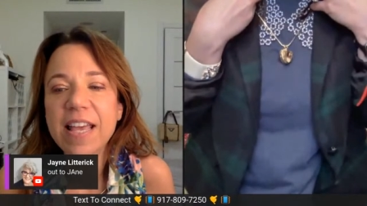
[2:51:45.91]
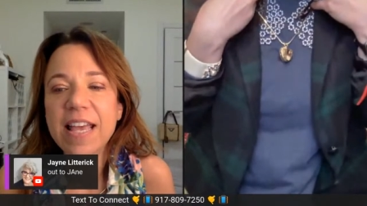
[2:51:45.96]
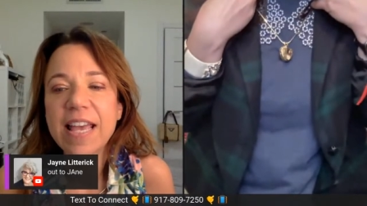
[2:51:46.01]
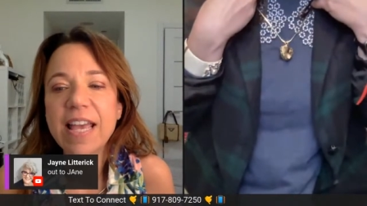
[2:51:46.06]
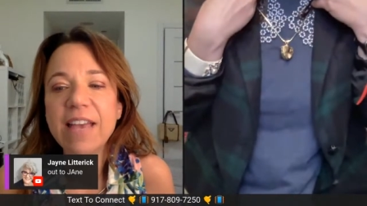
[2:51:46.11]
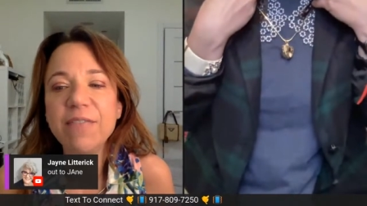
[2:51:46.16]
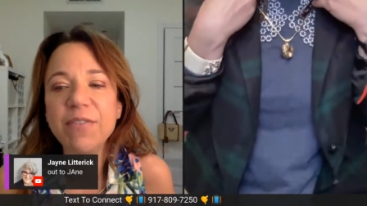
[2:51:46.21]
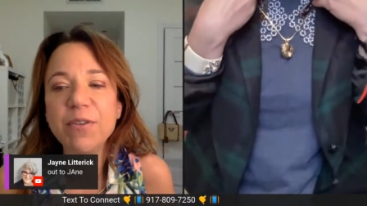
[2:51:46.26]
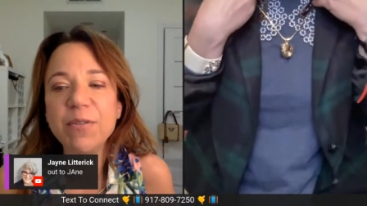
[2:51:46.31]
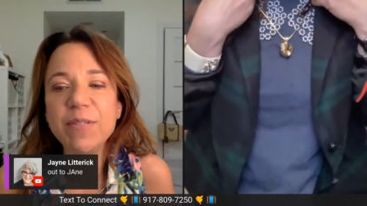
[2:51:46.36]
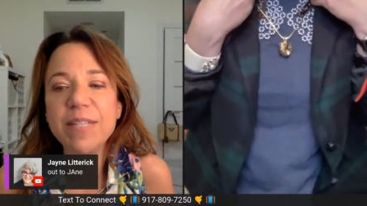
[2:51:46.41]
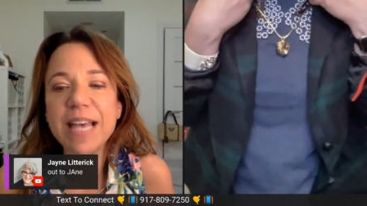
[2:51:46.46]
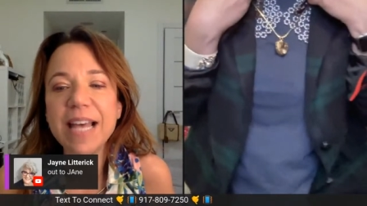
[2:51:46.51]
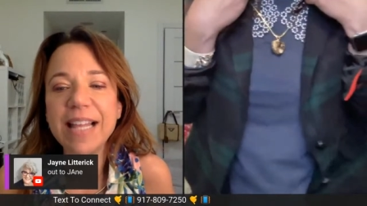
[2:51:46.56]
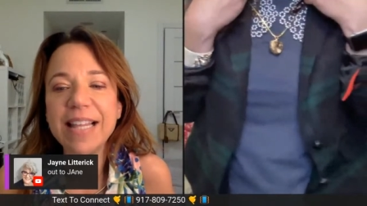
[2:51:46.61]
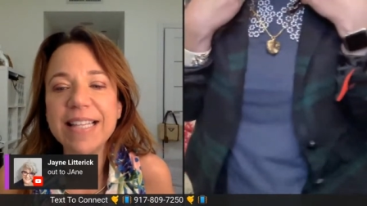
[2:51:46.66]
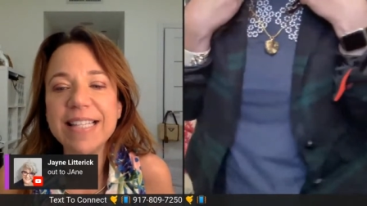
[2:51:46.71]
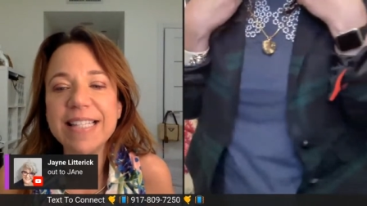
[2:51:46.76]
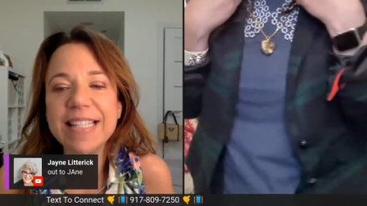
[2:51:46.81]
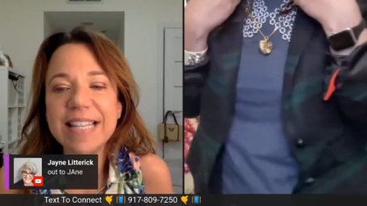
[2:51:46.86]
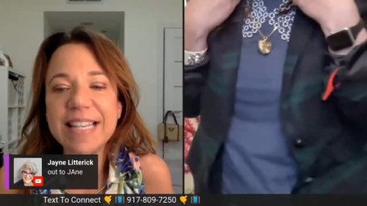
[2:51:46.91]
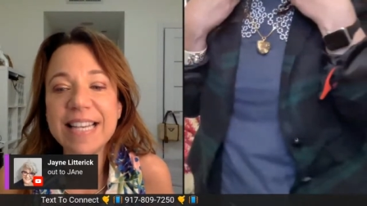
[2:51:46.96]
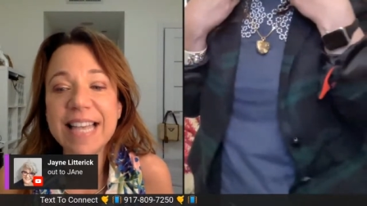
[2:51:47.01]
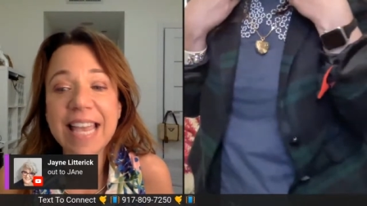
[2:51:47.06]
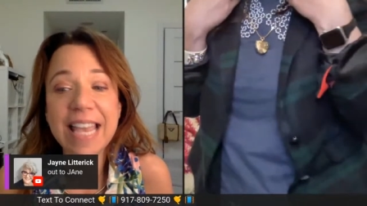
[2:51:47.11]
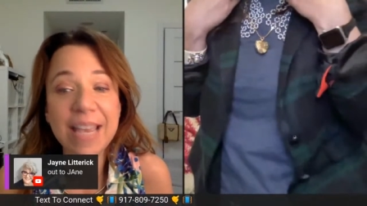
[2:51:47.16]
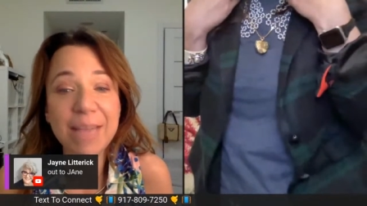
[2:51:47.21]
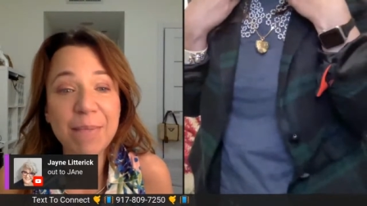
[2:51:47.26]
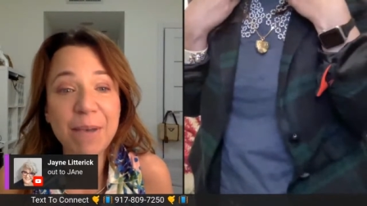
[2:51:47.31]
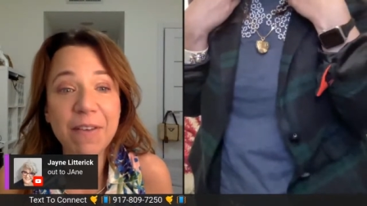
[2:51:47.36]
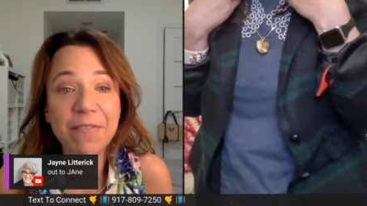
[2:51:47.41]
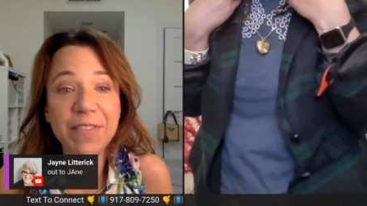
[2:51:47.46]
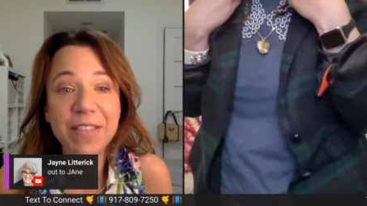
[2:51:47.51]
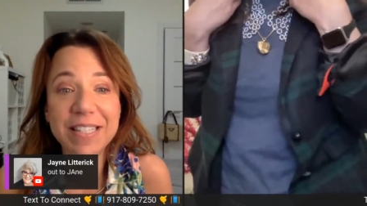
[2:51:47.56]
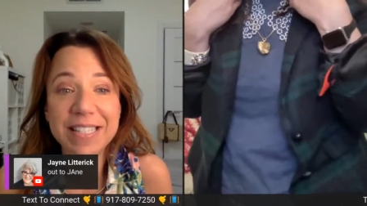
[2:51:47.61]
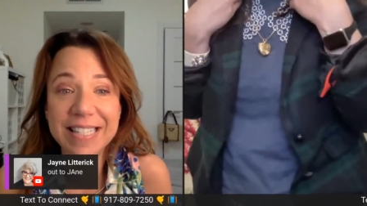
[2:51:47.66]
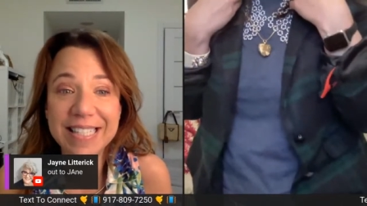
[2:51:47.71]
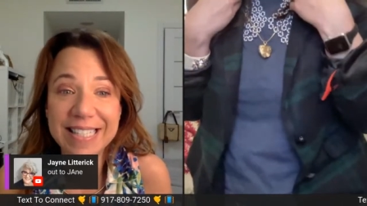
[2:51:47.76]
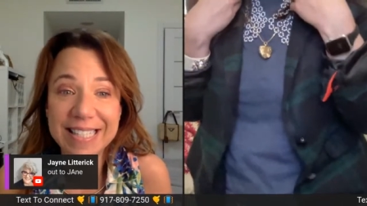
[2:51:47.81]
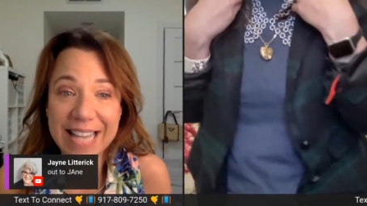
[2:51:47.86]
if you tell us the name of the
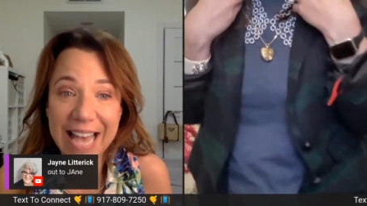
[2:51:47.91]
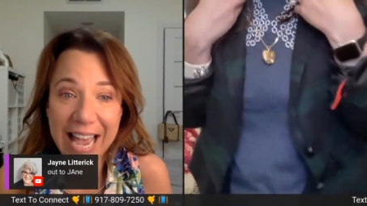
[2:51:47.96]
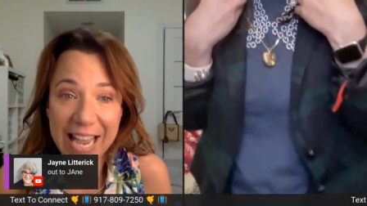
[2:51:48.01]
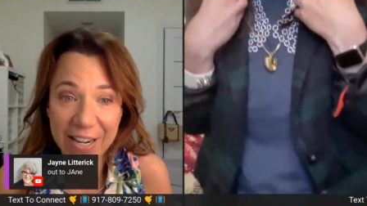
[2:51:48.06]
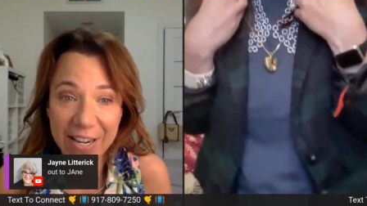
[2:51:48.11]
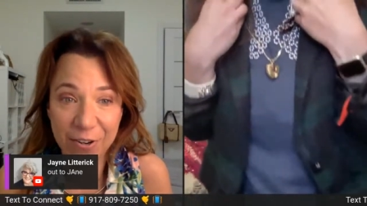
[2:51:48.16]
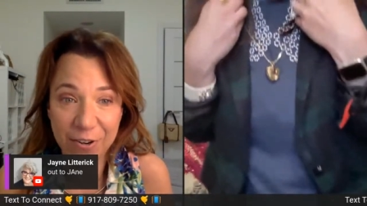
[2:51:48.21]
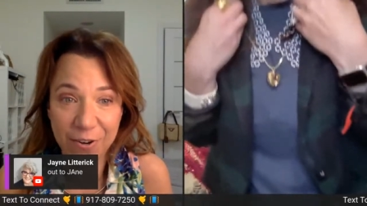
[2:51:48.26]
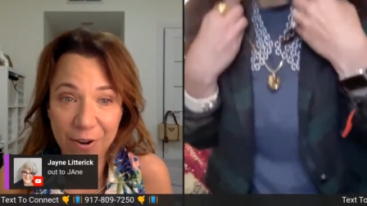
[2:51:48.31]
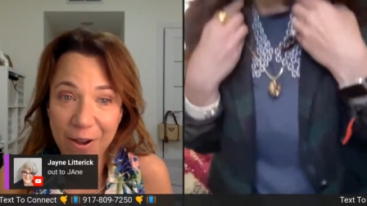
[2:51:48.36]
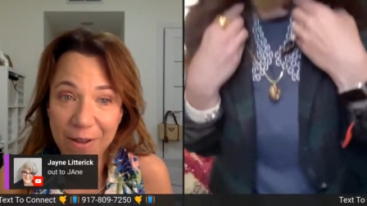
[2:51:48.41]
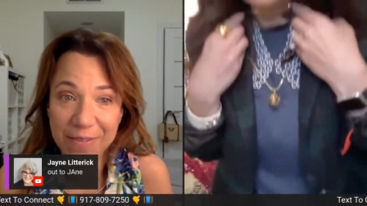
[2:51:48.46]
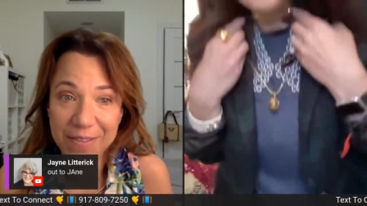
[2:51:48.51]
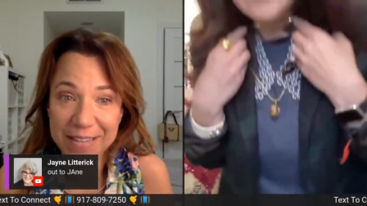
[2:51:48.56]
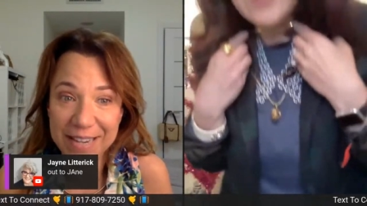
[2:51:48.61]
designer on the